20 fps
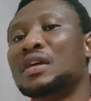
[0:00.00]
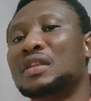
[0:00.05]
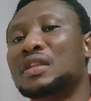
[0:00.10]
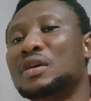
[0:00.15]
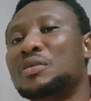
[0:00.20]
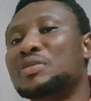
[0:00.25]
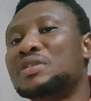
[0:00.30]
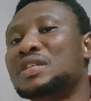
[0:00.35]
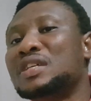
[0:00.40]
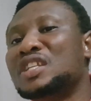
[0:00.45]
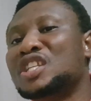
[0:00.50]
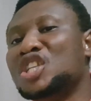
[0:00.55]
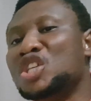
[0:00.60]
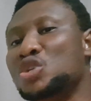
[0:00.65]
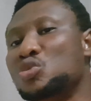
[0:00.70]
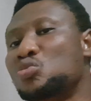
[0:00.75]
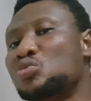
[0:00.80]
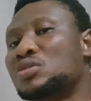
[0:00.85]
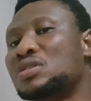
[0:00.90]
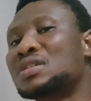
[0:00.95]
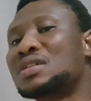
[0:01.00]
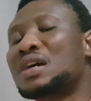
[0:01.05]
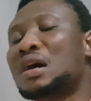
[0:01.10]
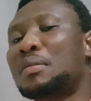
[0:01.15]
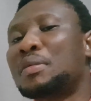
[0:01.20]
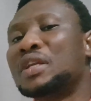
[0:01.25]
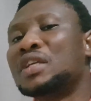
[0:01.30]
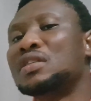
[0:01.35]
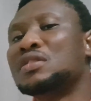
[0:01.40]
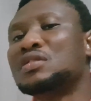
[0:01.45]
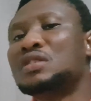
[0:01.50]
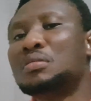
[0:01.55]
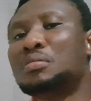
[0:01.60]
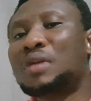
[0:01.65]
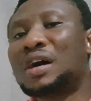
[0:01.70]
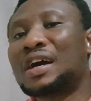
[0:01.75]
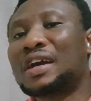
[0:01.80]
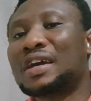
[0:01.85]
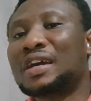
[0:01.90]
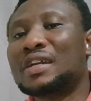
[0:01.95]
there is a news coming into the
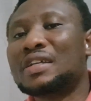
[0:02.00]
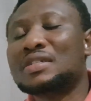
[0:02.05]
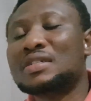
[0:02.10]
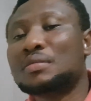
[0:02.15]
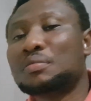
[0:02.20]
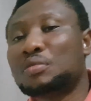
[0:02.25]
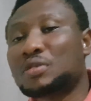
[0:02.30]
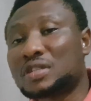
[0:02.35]
market. Is it